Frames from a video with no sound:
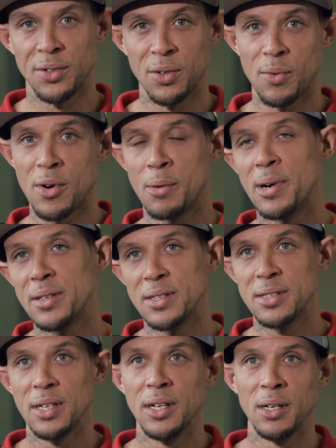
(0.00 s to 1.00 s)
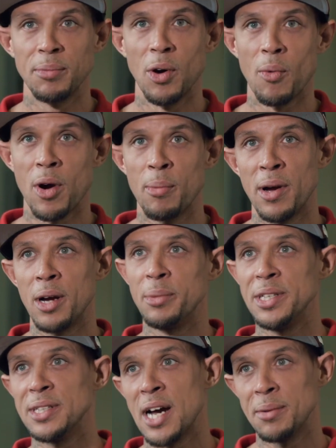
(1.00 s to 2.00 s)
don't worry about the sub, don't worry about how
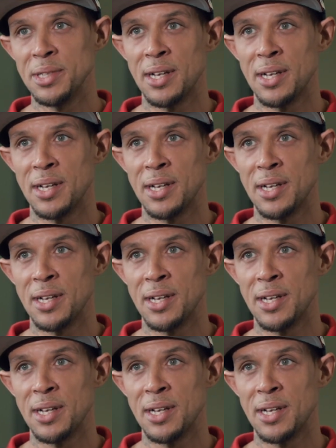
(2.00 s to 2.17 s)
many jobs